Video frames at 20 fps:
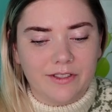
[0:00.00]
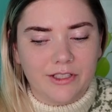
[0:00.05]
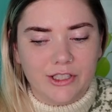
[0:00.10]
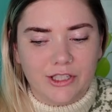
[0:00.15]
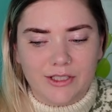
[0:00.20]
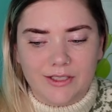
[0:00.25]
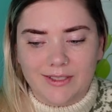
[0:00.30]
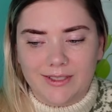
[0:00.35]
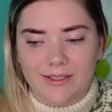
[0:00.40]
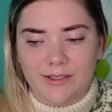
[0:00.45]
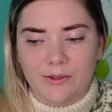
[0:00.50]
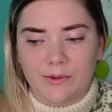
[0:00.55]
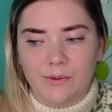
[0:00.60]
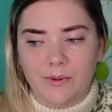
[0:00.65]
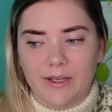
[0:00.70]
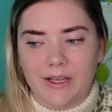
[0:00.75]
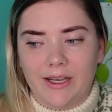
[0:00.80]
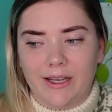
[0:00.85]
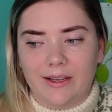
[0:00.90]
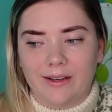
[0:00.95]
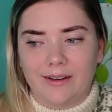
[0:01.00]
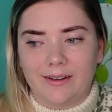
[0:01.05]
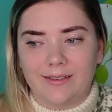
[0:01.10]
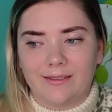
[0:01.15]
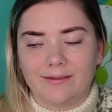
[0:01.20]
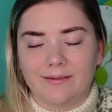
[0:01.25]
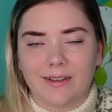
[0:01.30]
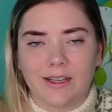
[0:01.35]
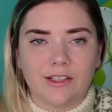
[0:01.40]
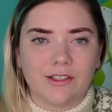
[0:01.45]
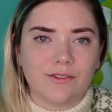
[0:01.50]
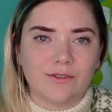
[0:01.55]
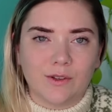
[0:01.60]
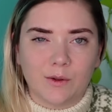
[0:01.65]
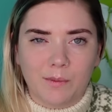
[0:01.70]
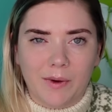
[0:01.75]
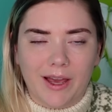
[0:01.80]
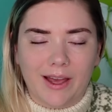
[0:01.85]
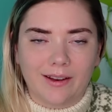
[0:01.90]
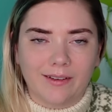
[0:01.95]
the Chesley toque and I just feel
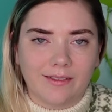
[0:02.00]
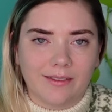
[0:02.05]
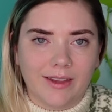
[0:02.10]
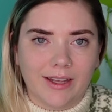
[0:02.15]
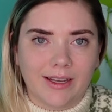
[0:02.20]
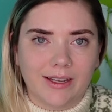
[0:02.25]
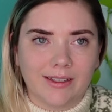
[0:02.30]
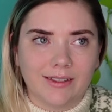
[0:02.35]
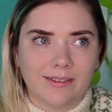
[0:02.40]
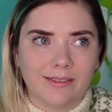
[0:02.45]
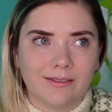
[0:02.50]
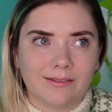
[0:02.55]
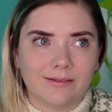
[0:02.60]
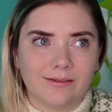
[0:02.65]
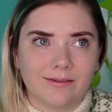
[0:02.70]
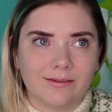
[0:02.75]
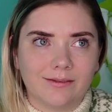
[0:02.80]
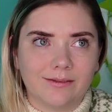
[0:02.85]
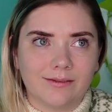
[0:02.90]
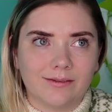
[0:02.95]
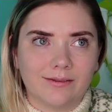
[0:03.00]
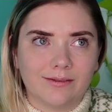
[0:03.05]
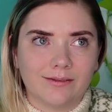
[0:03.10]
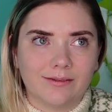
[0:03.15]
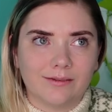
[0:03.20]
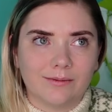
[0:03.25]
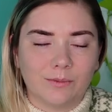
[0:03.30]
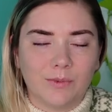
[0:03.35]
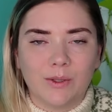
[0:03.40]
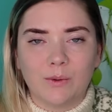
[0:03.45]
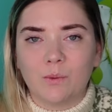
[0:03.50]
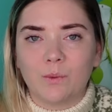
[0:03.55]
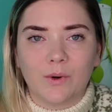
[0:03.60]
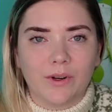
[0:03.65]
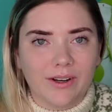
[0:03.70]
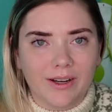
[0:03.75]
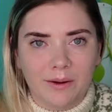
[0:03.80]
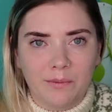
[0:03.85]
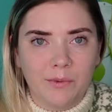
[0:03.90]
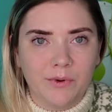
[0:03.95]
bad that we
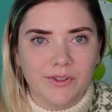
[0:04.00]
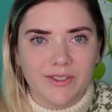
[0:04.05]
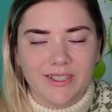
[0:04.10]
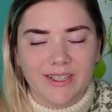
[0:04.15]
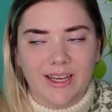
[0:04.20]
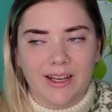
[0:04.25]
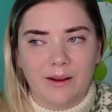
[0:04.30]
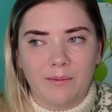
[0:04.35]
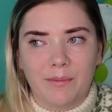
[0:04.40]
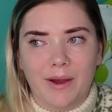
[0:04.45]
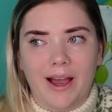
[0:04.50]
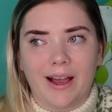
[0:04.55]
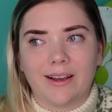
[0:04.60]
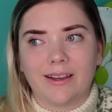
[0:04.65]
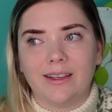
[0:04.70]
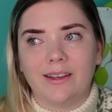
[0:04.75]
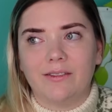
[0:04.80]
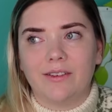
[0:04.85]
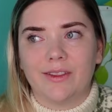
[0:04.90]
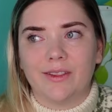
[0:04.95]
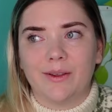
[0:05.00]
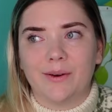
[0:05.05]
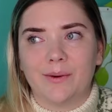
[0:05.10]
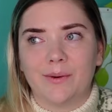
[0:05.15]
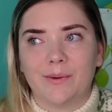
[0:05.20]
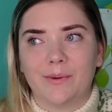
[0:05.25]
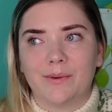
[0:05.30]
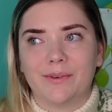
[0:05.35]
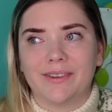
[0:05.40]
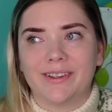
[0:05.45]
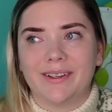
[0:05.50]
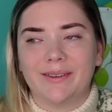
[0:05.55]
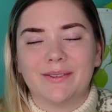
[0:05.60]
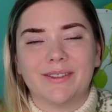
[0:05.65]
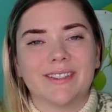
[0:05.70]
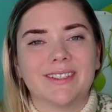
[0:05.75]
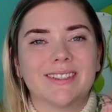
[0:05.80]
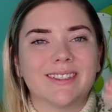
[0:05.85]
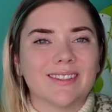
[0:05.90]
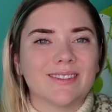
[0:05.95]
weren't able to get it back even though it
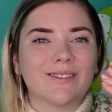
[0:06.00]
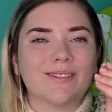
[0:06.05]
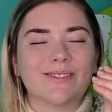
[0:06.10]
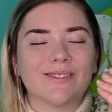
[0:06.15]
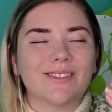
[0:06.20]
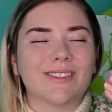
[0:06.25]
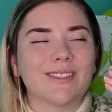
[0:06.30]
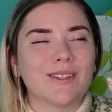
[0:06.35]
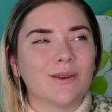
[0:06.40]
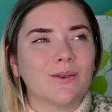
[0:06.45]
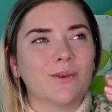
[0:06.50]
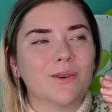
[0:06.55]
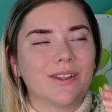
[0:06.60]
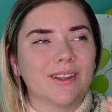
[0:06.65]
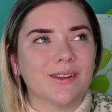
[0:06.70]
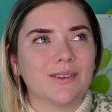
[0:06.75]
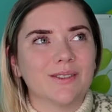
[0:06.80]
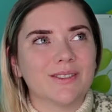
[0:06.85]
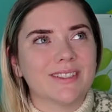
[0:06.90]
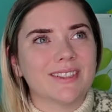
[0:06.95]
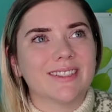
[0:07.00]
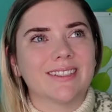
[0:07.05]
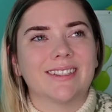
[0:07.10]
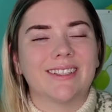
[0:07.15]
was so close.